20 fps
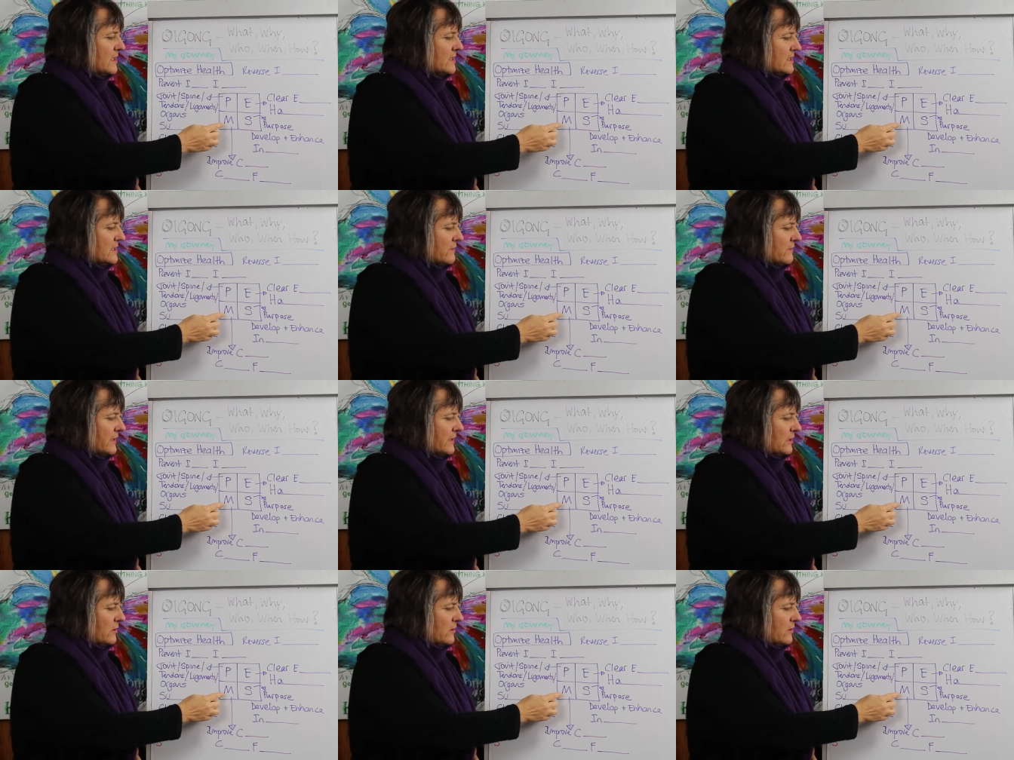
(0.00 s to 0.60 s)
So
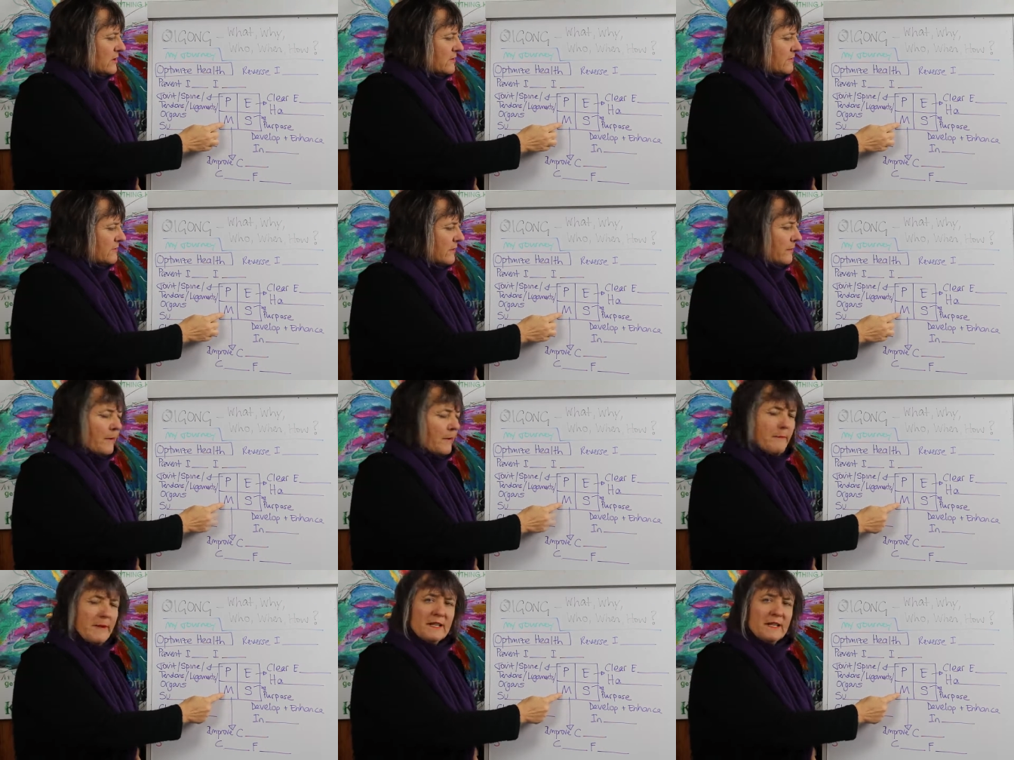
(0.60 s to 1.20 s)
if we look at
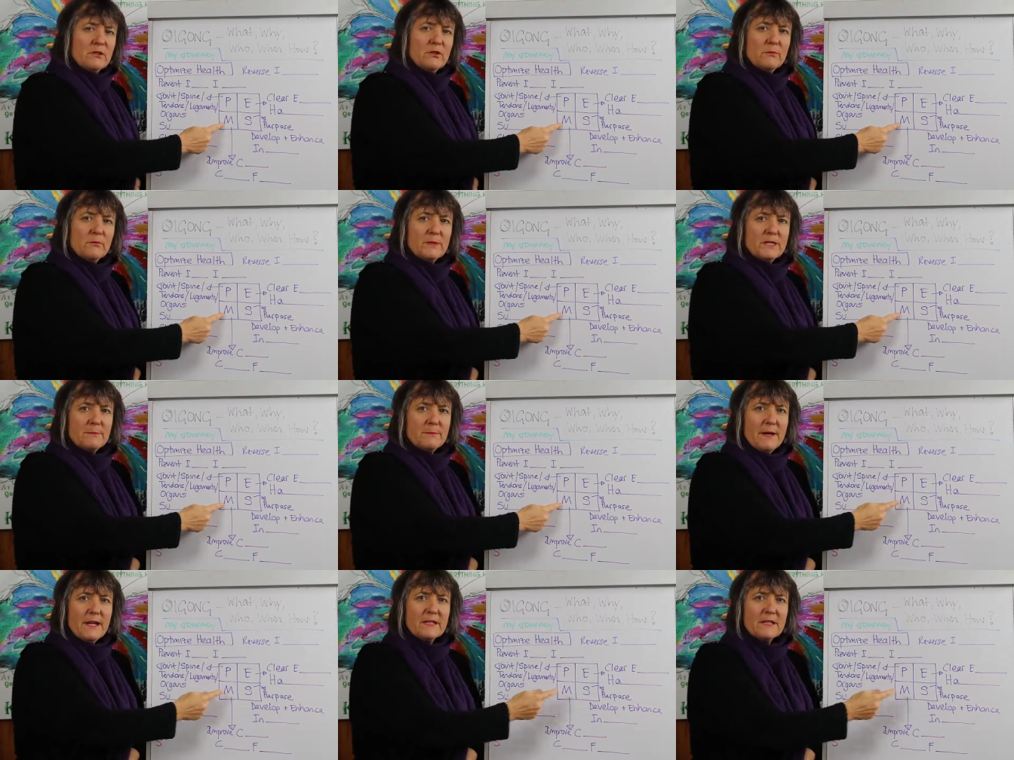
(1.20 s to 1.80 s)
from a mental
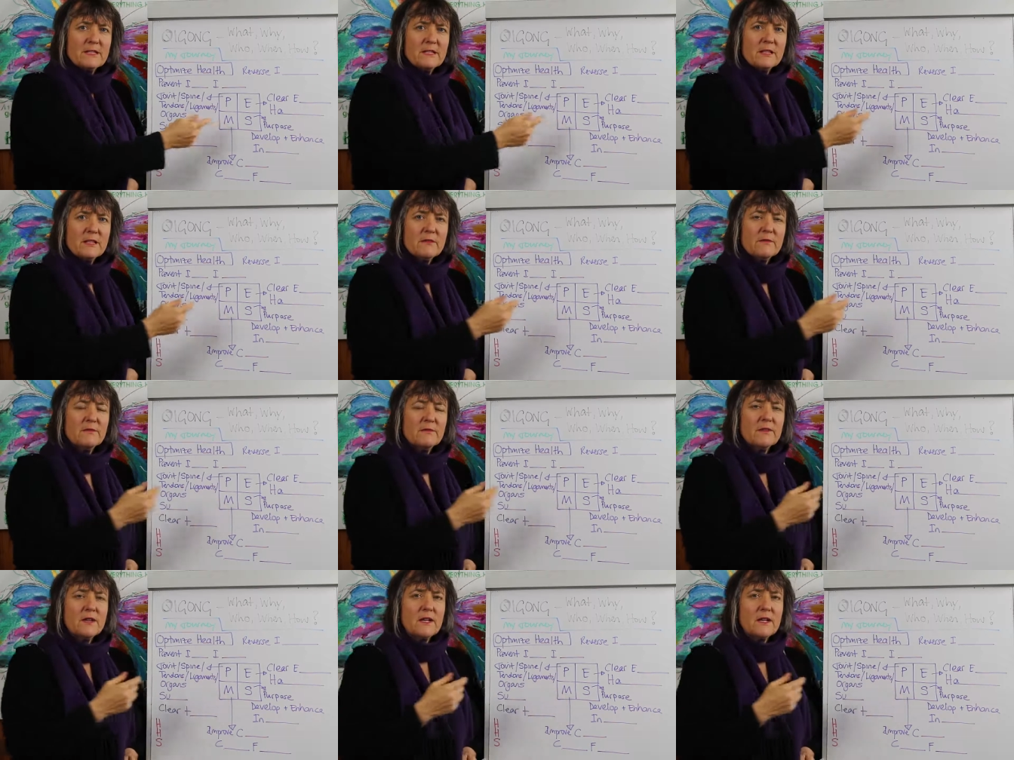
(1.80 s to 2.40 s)

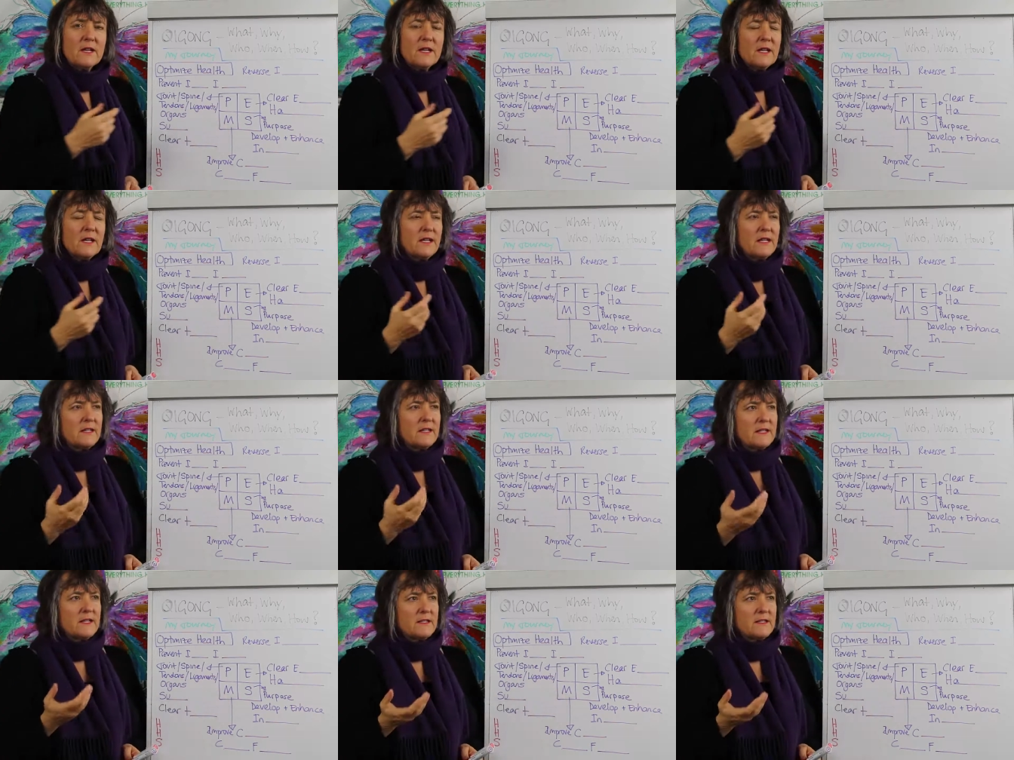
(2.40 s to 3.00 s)
perspective,
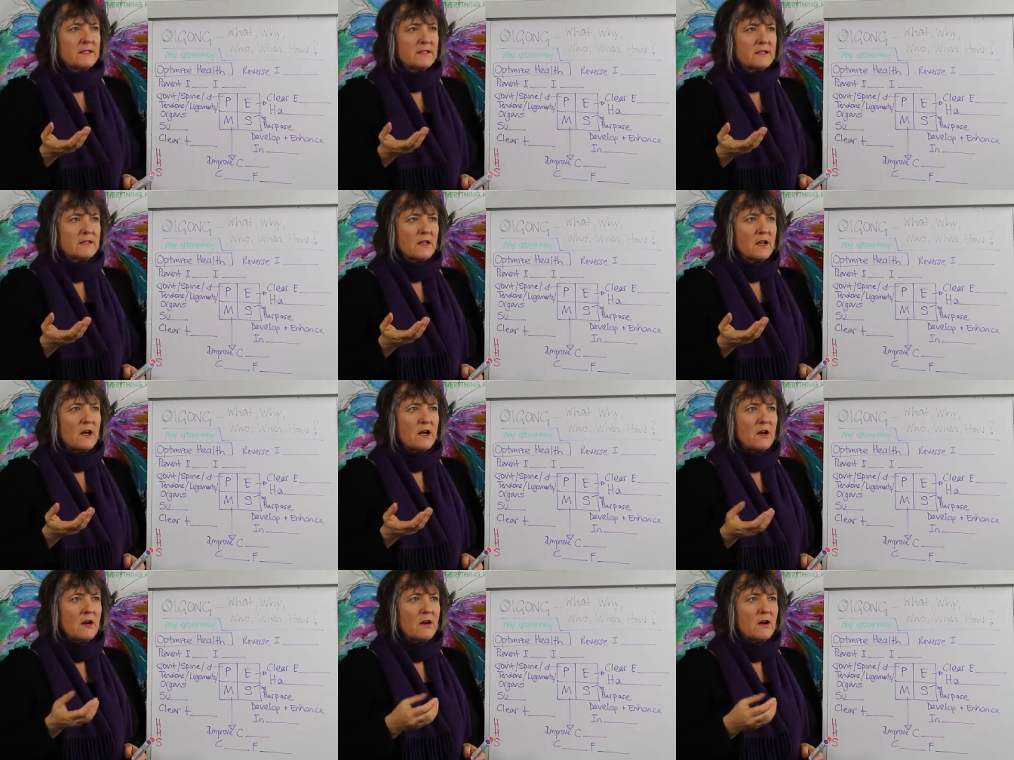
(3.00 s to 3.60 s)
it is
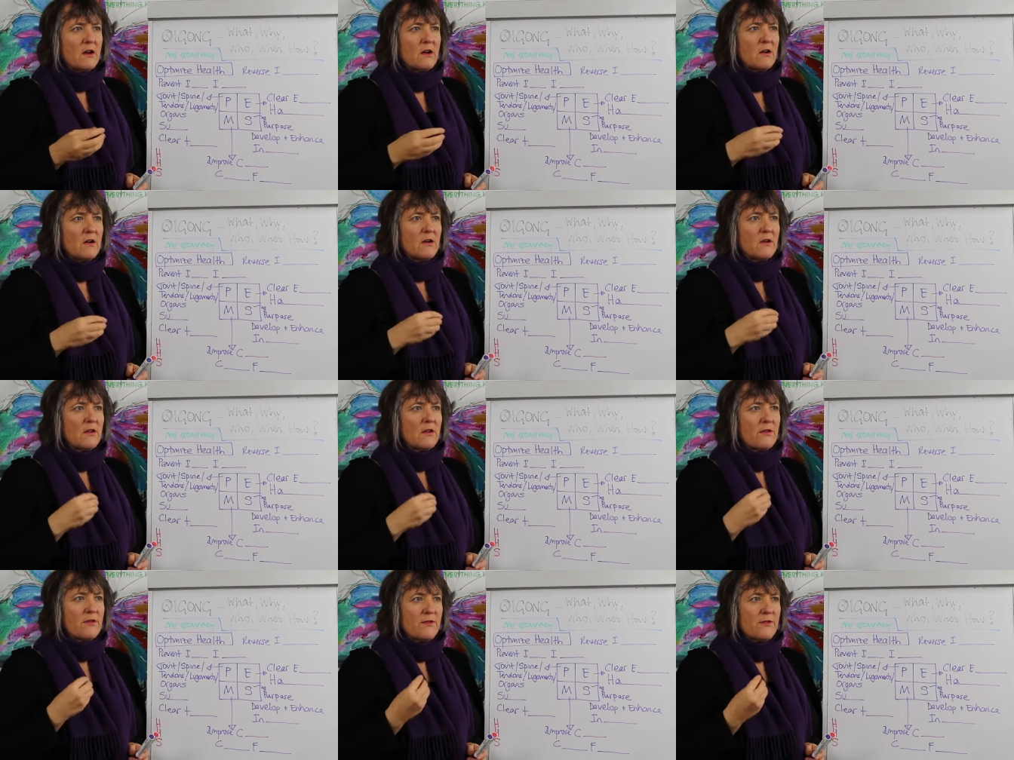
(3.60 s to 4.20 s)
our
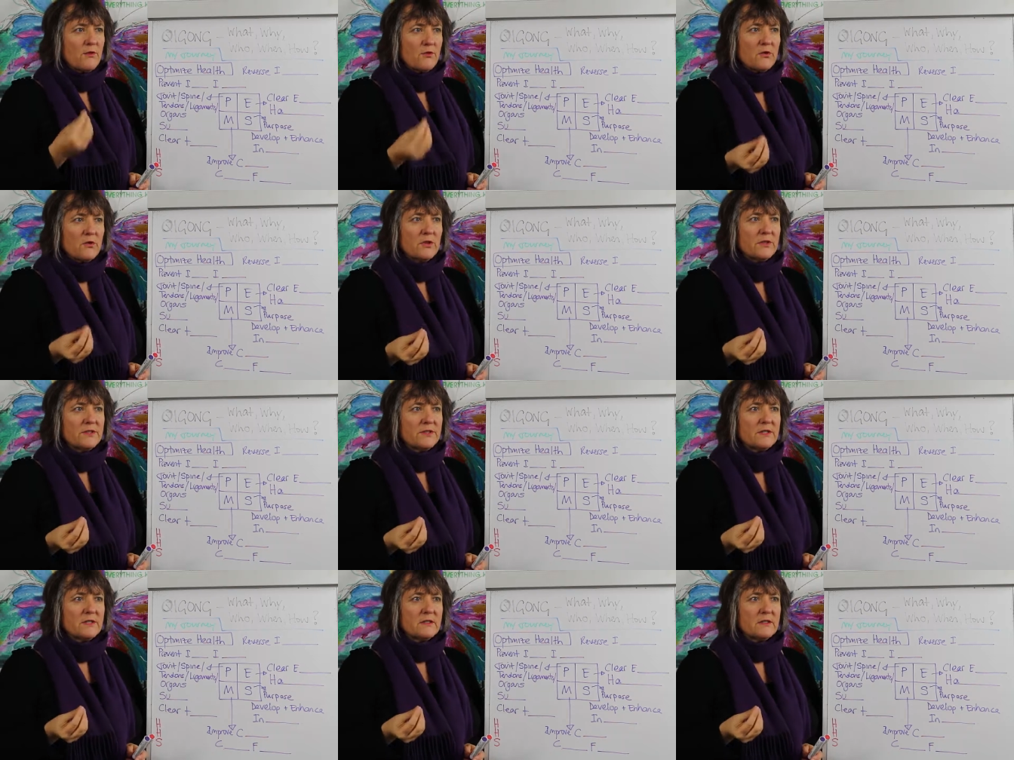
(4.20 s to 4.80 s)

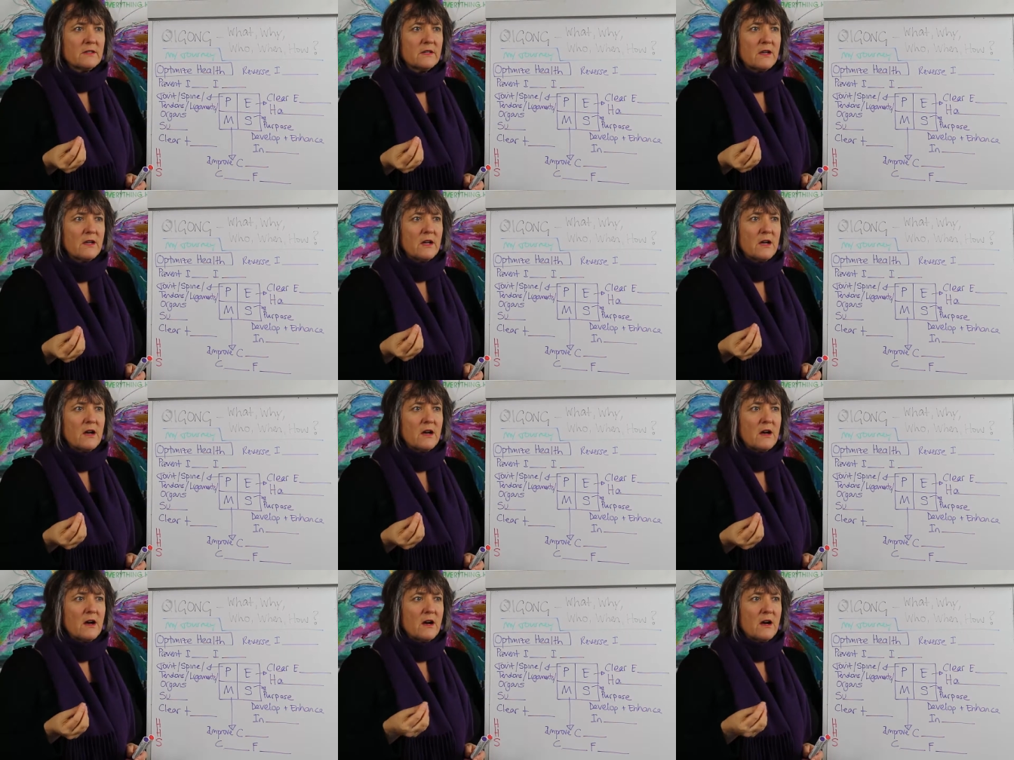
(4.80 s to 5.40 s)
thoughts,
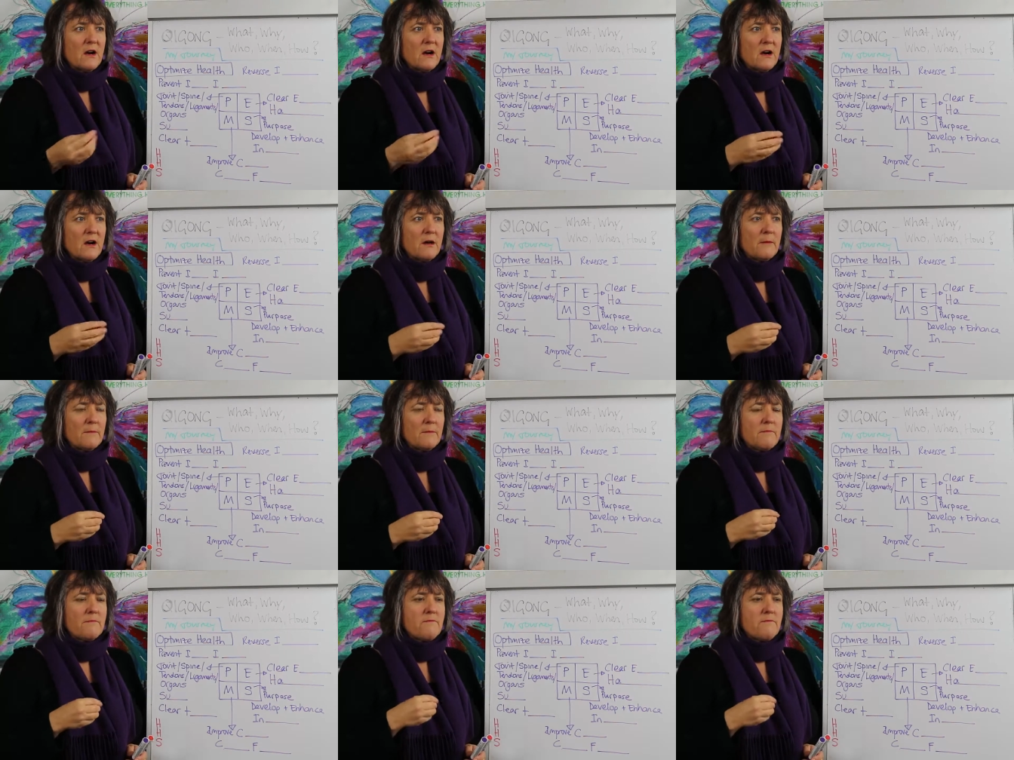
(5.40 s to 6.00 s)
our,